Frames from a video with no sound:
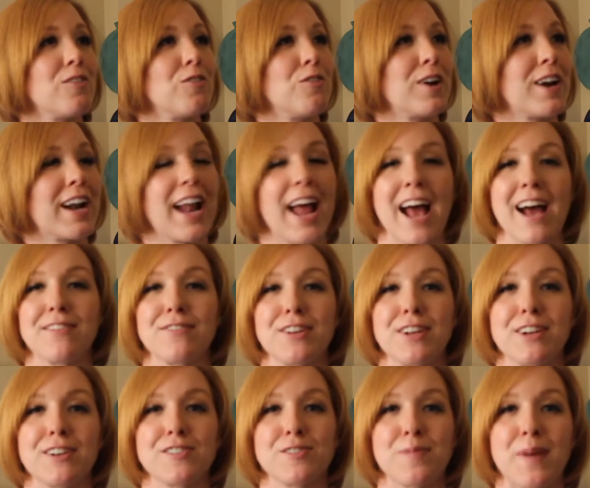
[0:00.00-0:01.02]
1.5
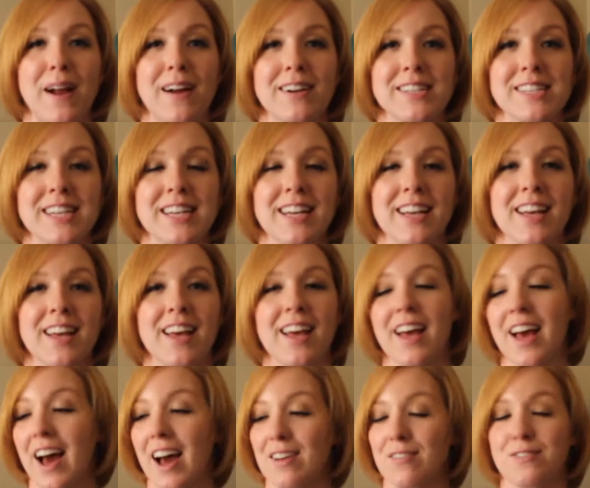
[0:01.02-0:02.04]
years of parenting,
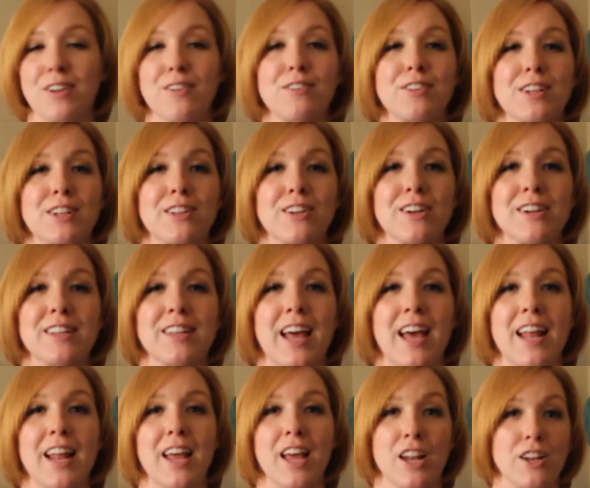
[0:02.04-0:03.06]
I've definitely learned
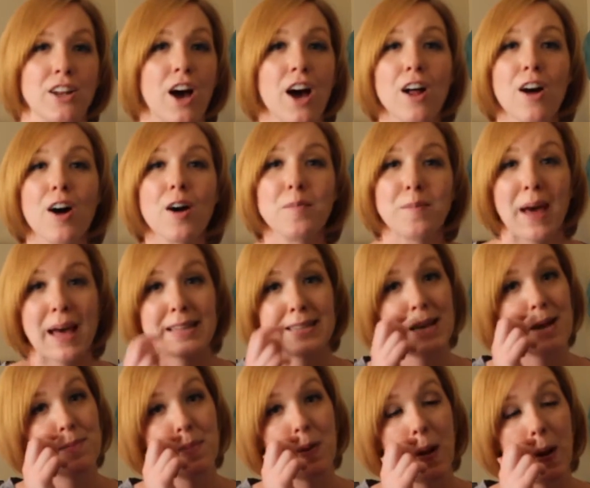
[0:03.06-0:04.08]
that not all bath
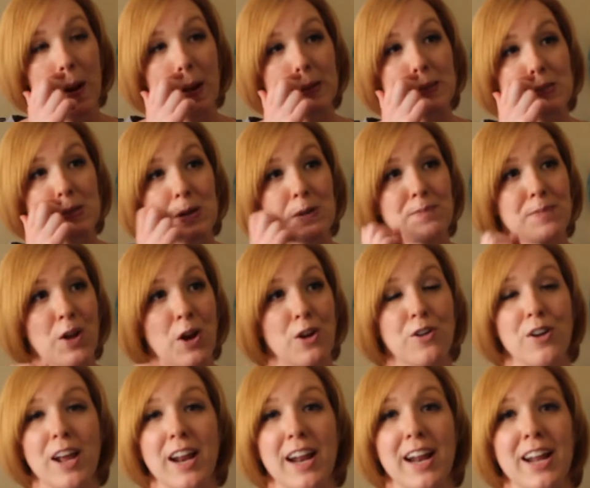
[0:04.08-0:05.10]
time products are
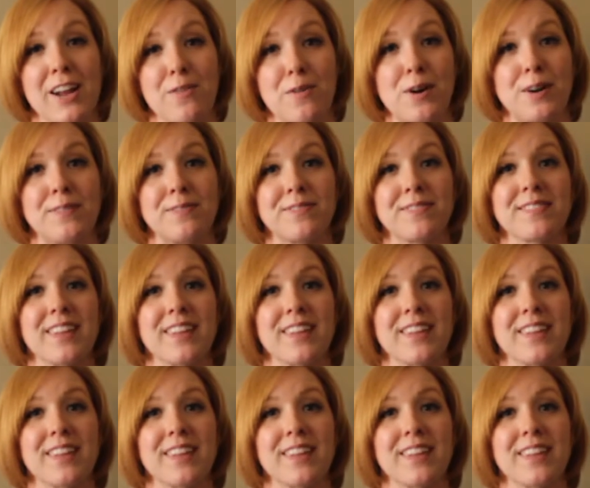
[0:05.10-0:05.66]
created equal,